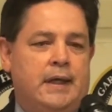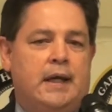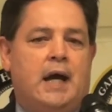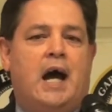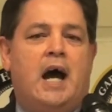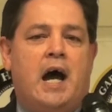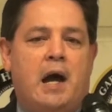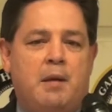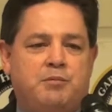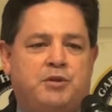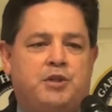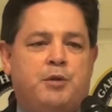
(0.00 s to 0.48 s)

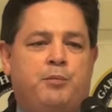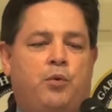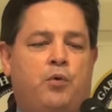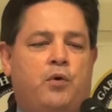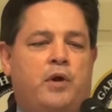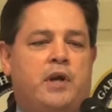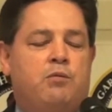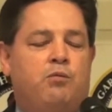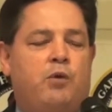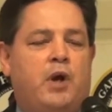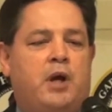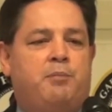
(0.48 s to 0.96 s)
I'm
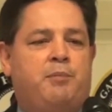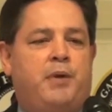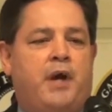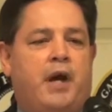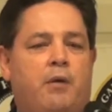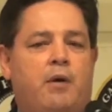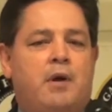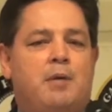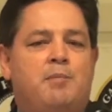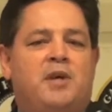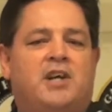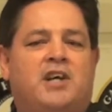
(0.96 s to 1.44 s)
supporting Rick
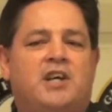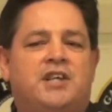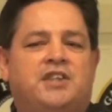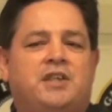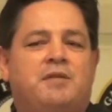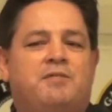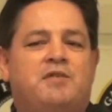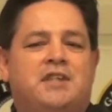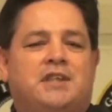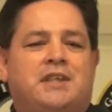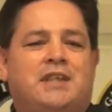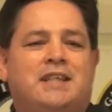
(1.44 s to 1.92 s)
Perry
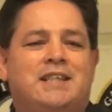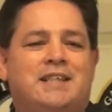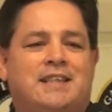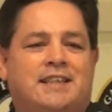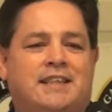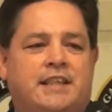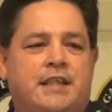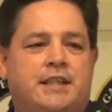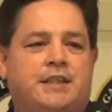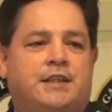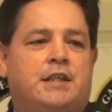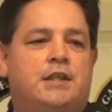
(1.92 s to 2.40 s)
because of his
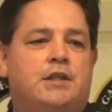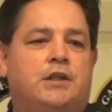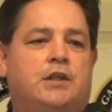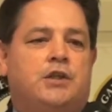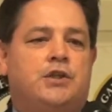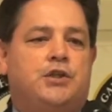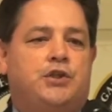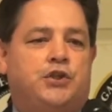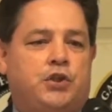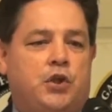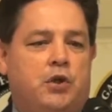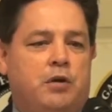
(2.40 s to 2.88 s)
consistent
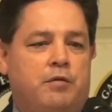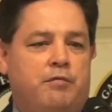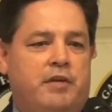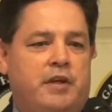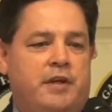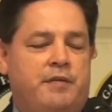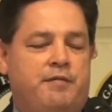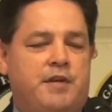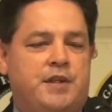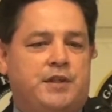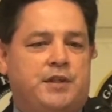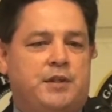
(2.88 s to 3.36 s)

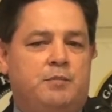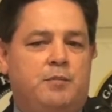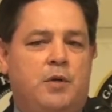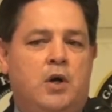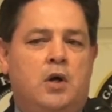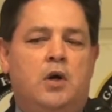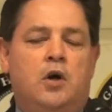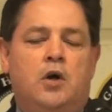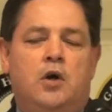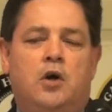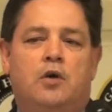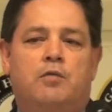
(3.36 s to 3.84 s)

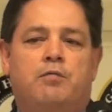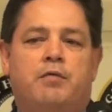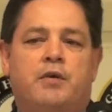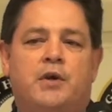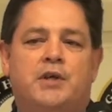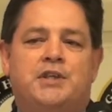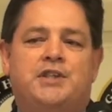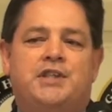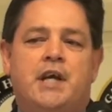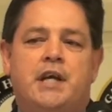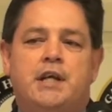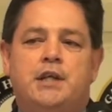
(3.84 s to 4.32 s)
conservatism
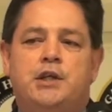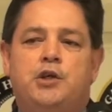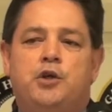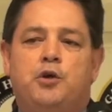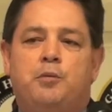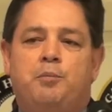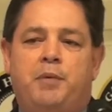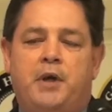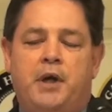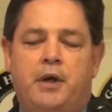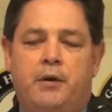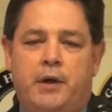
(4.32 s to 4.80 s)
over a
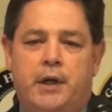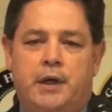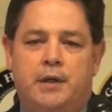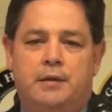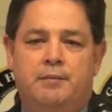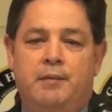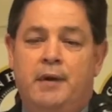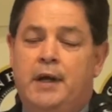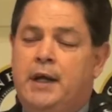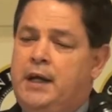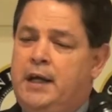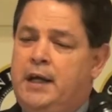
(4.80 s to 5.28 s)
10-year period.